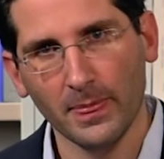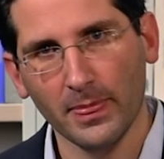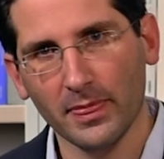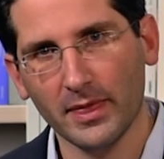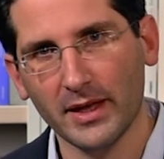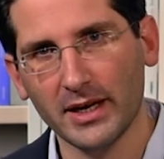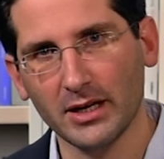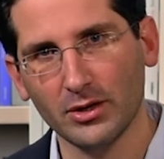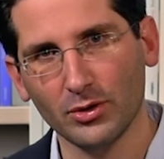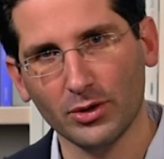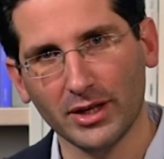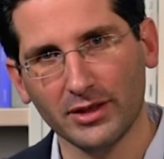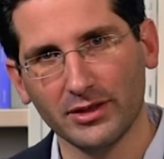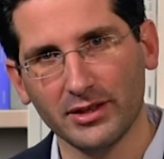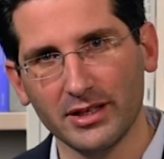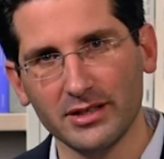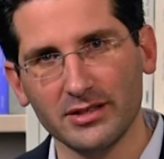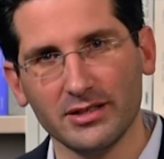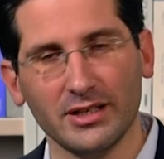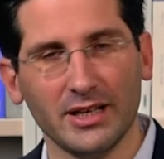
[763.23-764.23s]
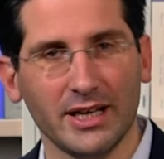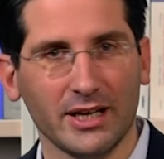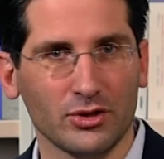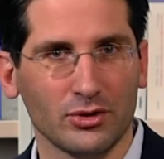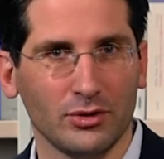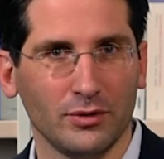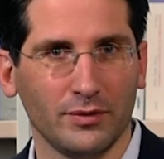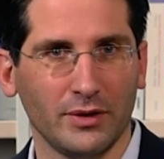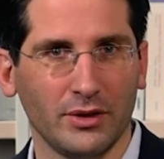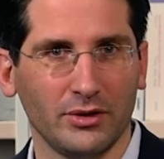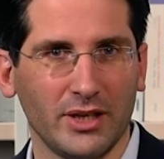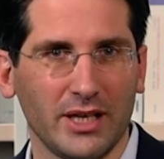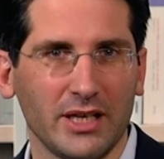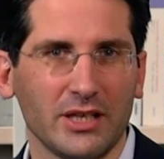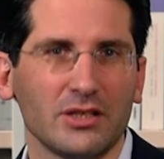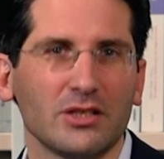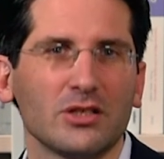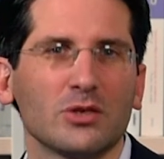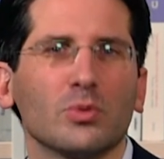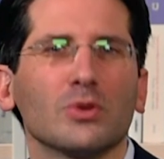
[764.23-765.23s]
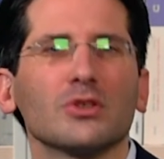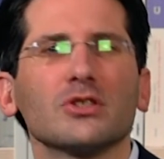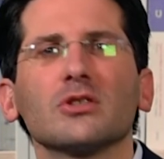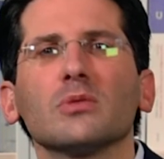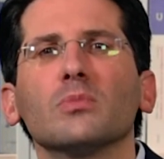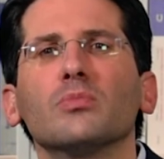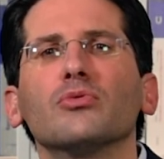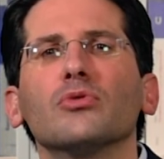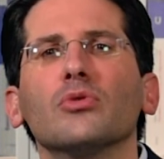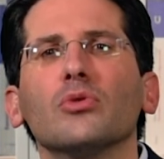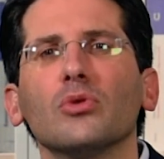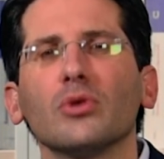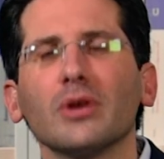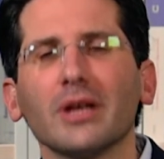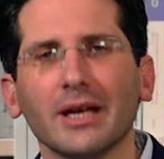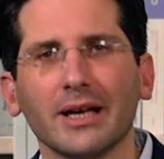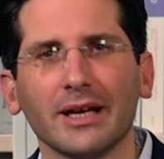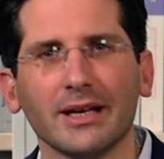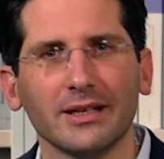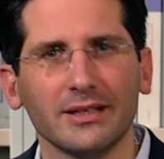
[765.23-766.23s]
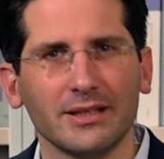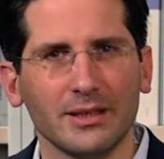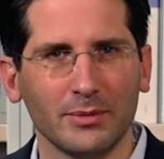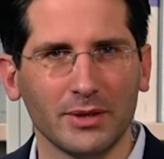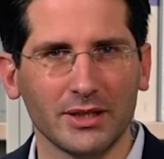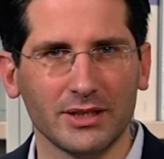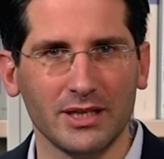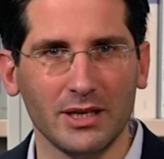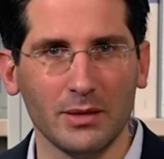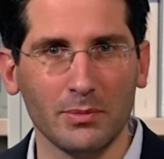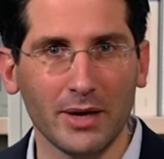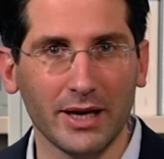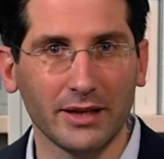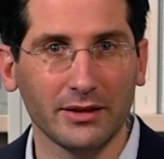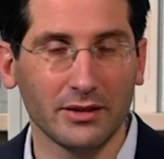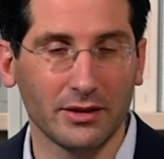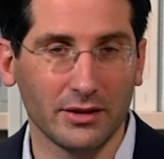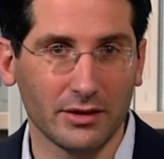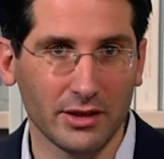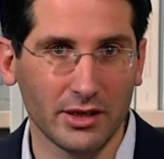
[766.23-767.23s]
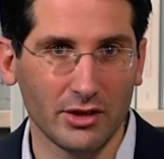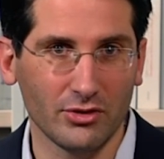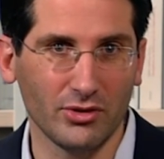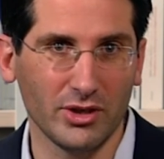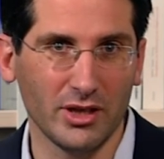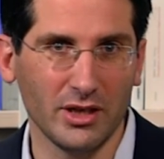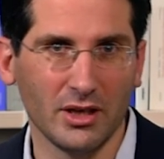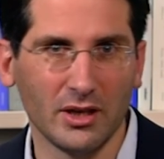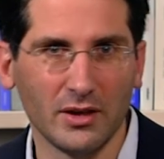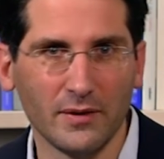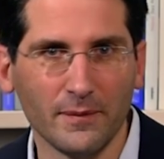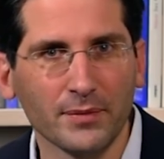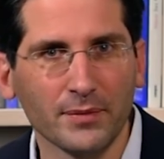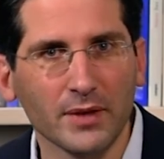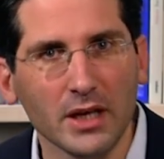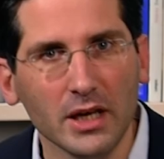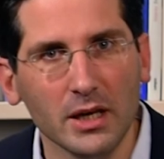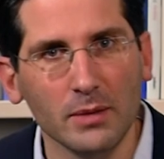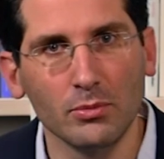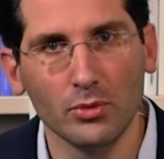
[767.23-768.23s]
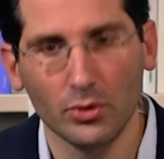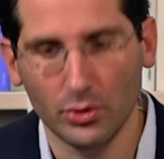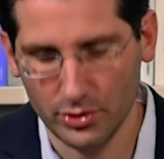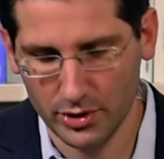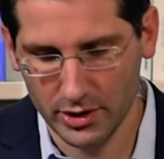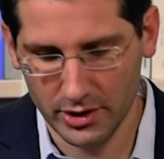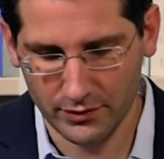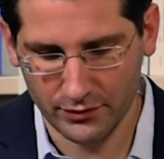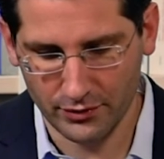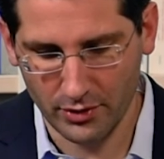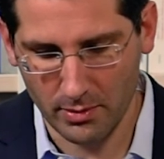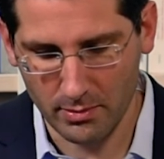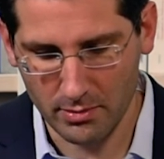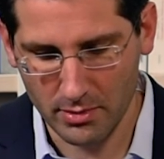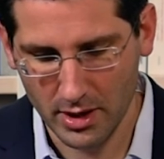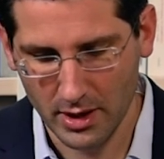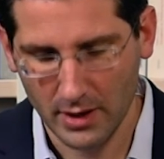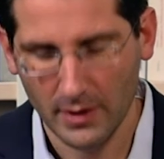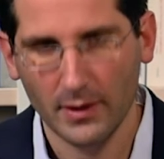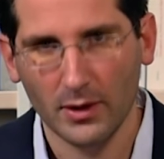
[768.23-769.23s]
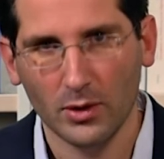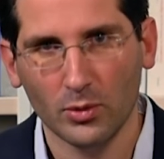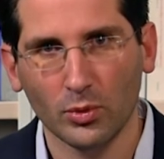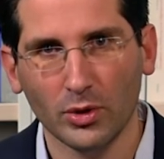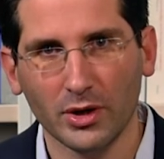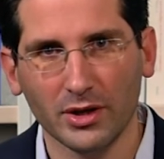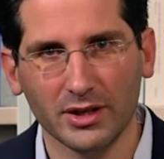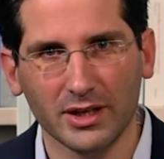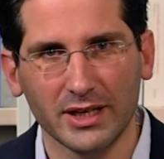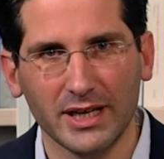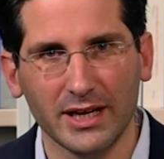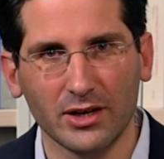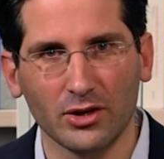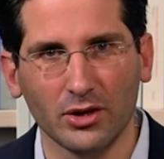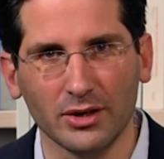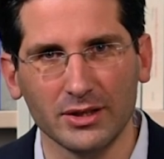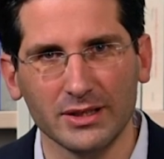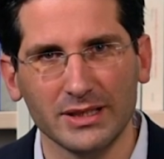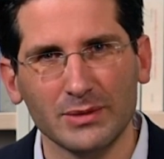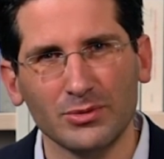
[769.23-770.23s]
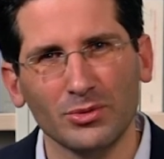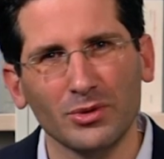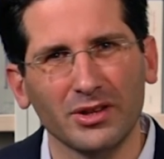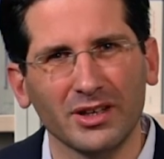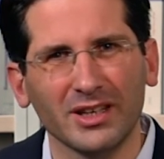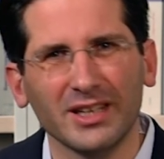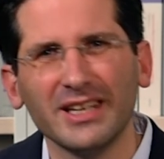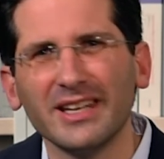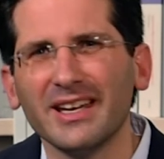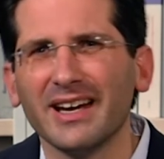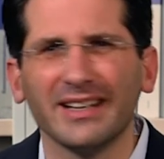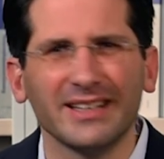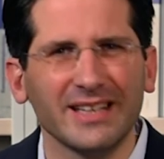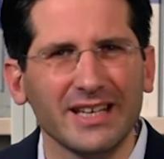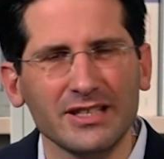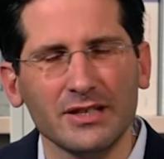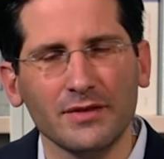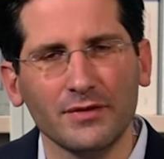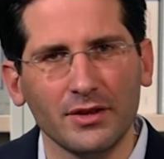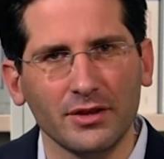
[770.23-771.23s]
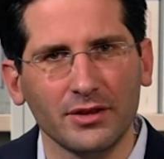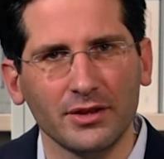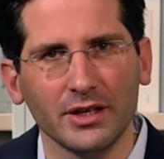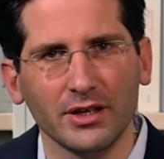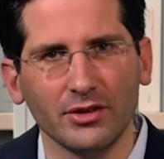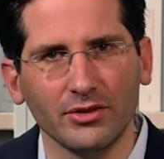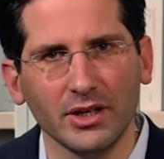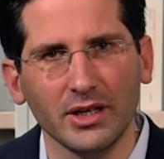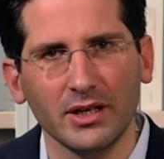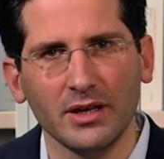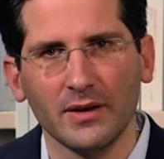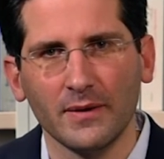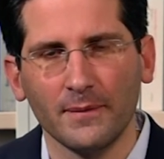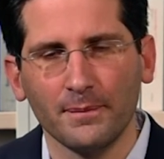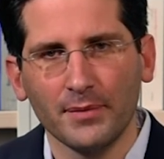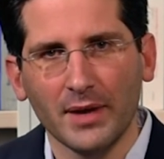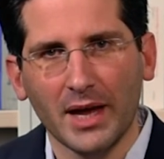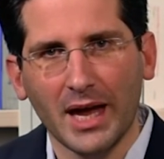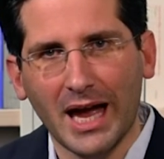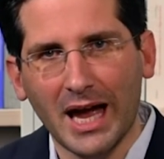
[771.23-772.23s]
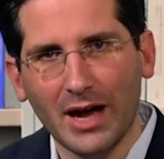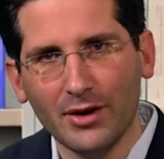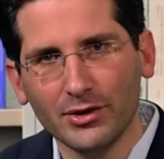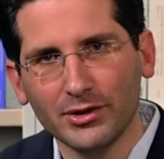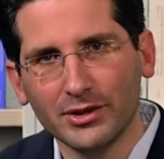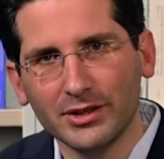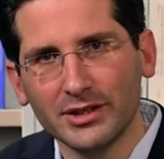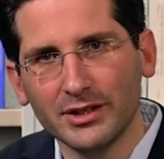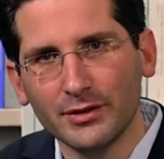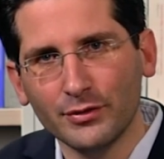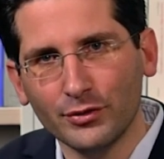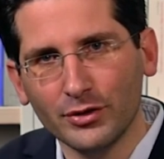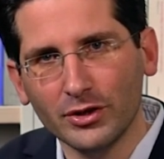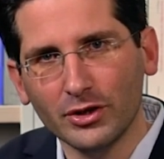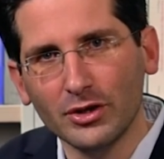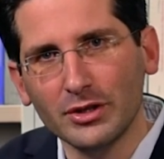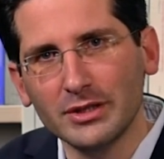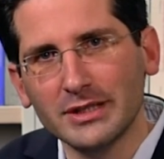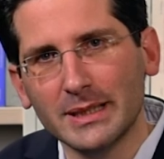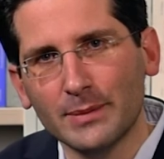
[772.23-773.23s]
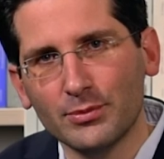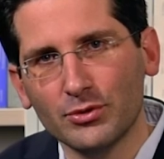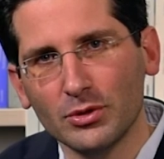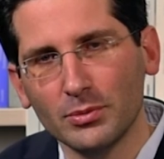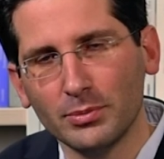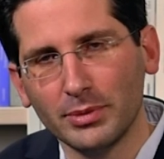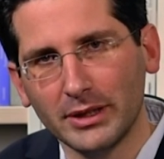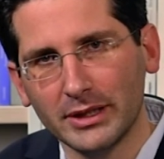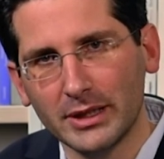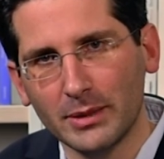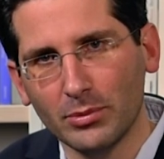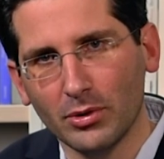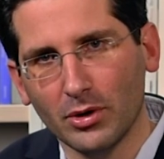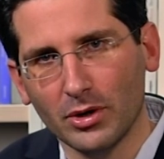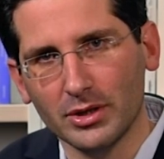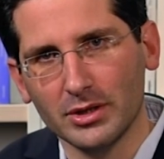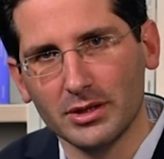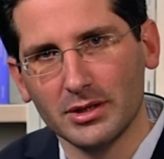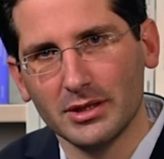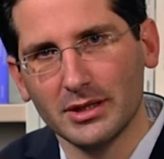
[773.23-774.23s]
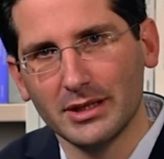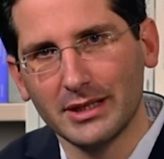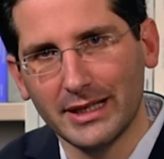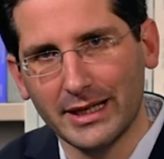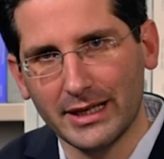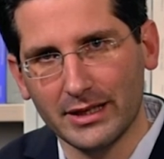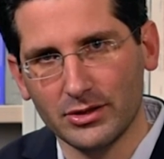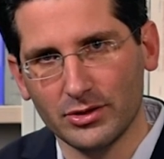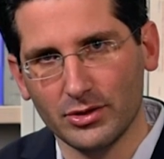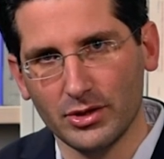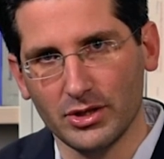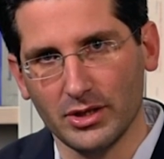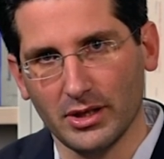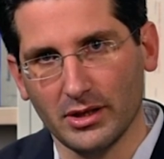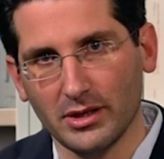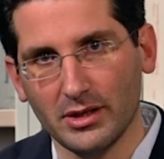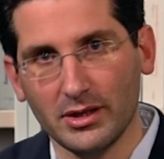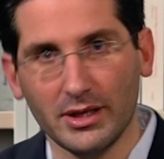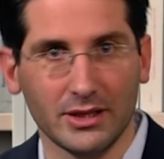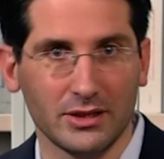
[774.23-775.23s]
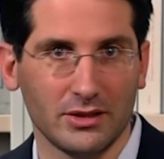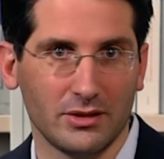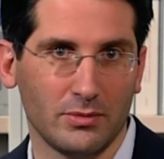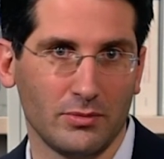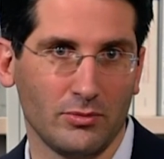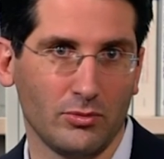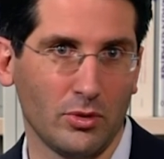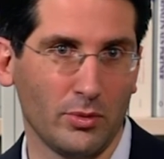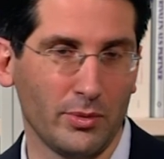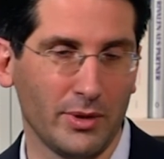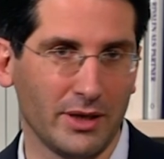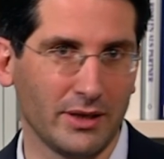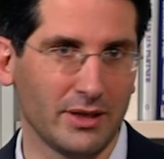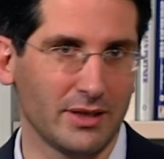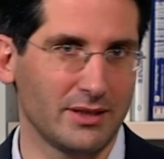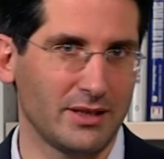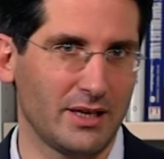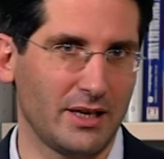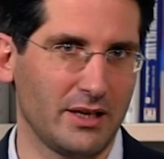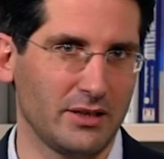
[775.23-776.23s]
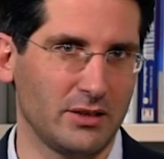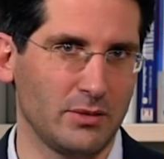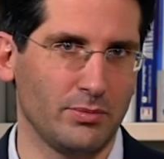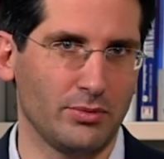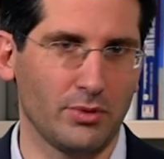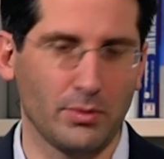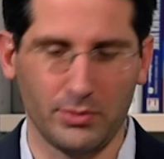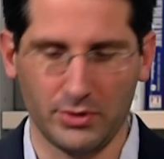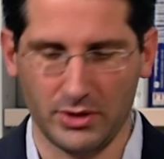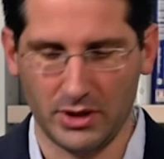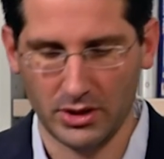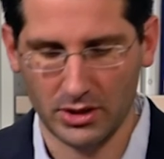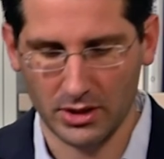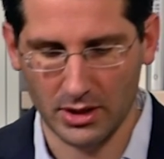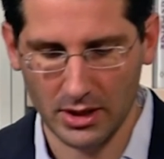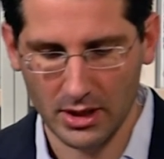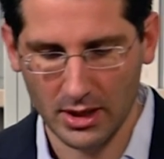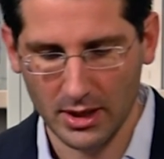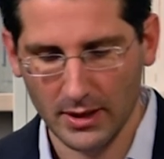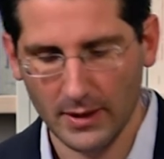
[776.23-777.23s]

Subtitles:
Then I look at the intellectual foundations. What's the broader academic debate the theory emerges from? What are the key concepts? What are the key ideas of the theory? How are the different conceptual building blocks linked to each other? That's what we understand as a proposition.